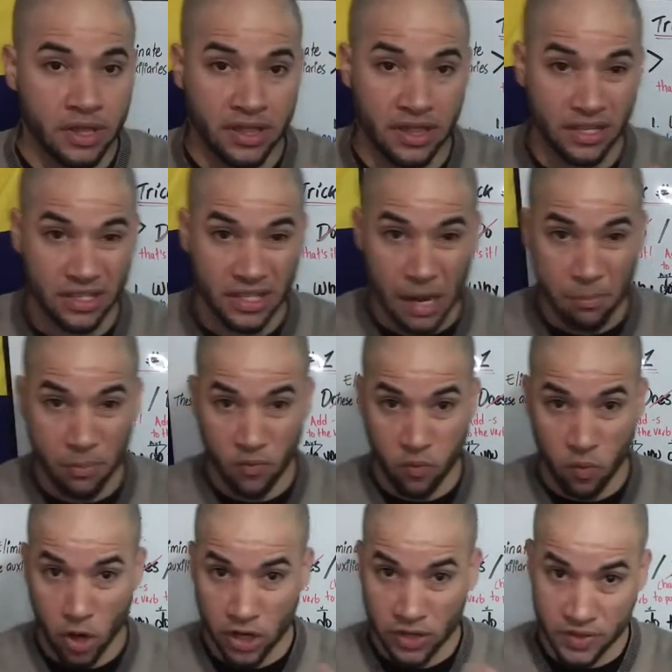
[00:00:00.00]
the type of
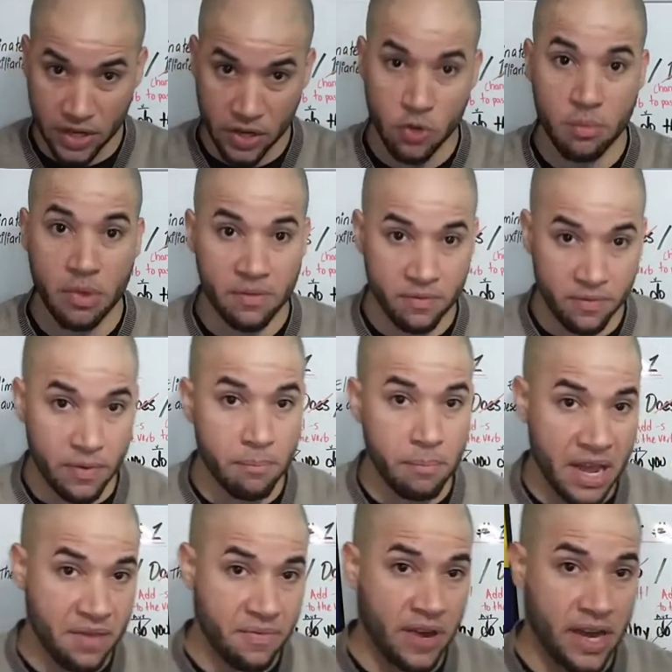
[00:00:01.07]
words that you
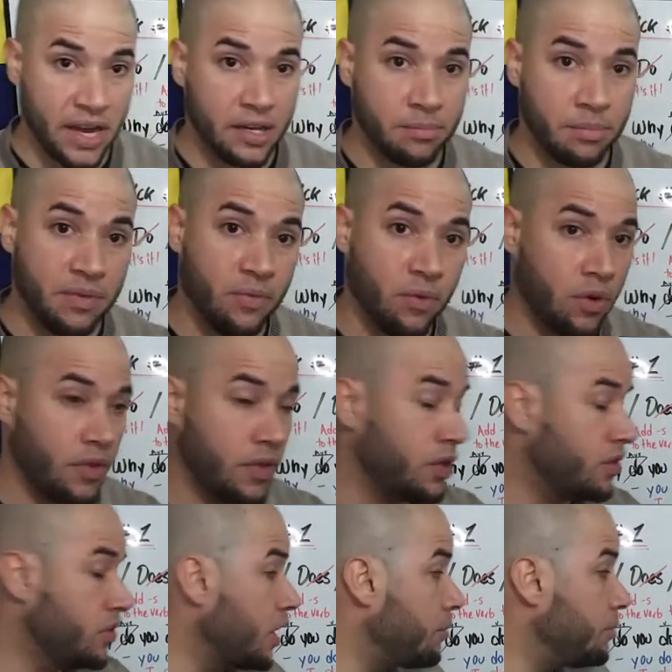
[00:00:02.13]
may find before the
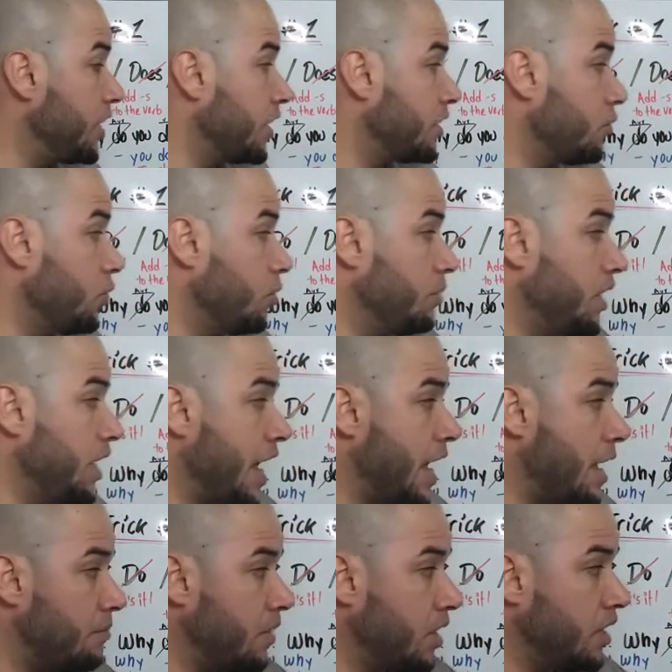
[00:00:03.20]
subject would be
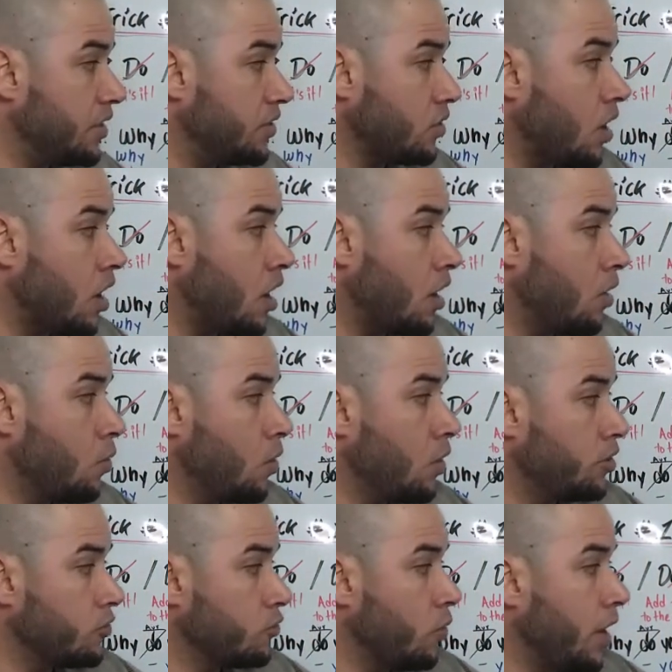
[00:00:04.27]
am, is, are,
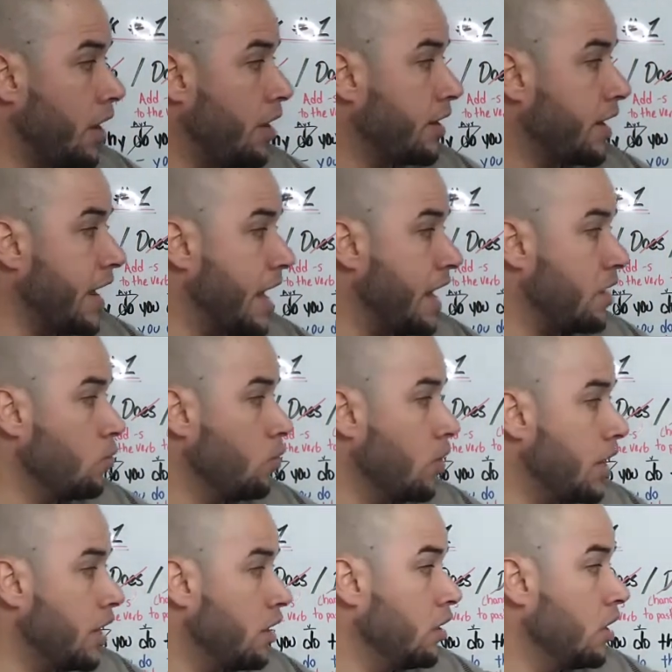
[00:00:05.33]
was, where, can,
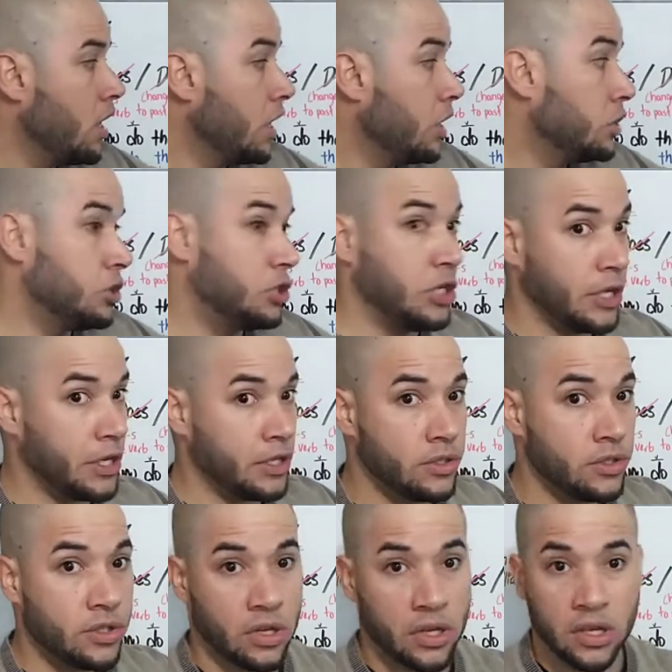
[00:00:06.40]
will,
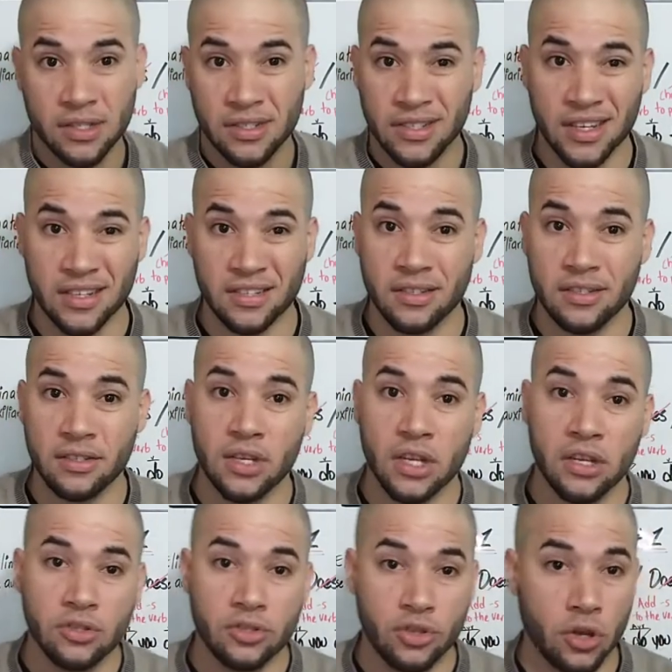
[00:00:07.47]
didn't, doesn't,
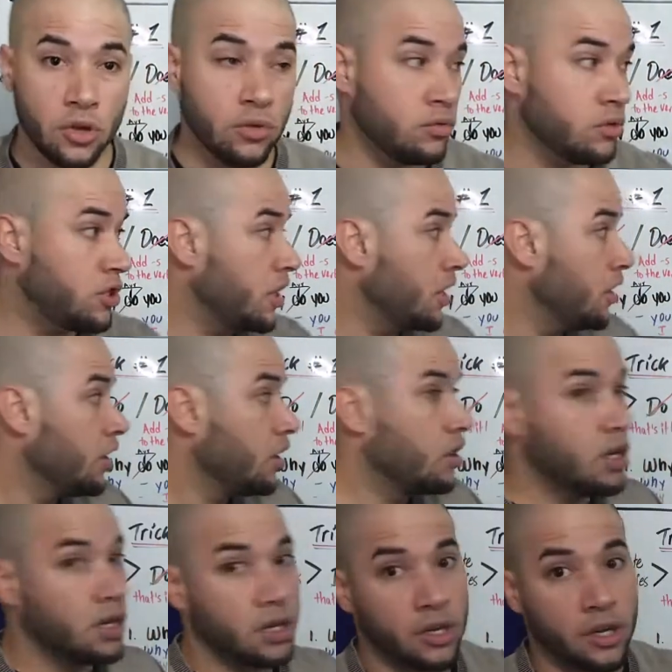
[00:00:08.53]
don't,
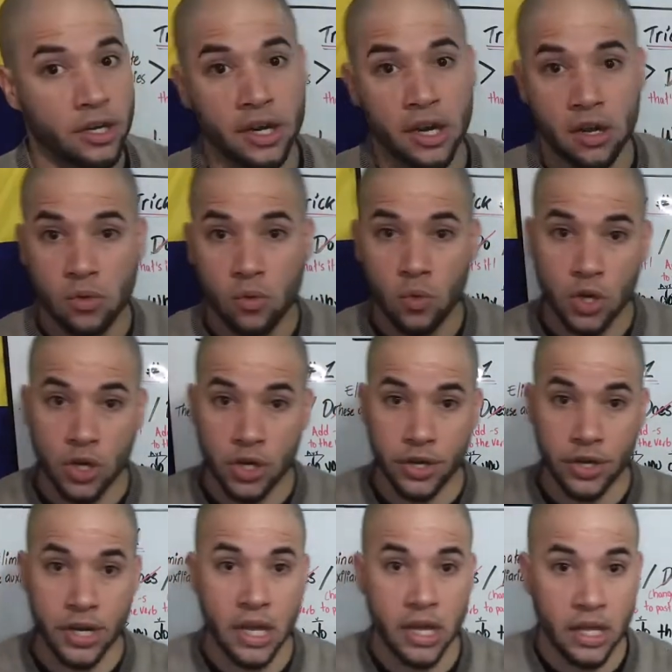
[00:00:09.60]
could,
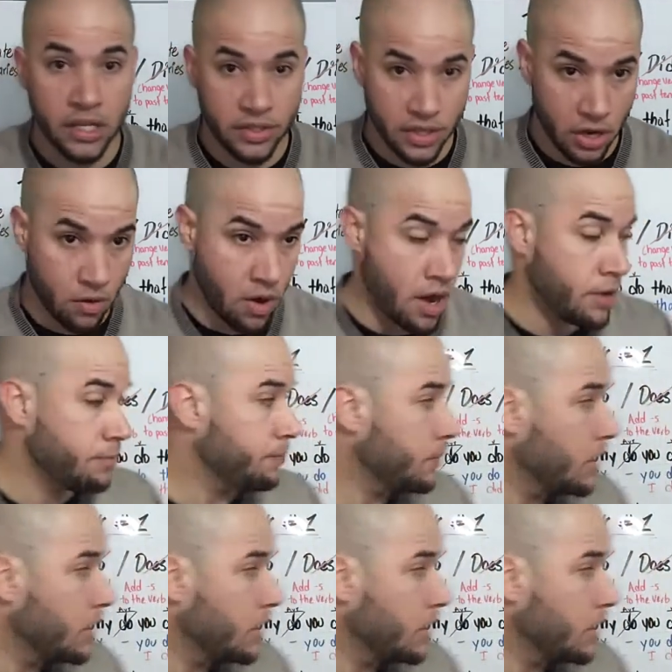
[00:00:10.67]
would, etc.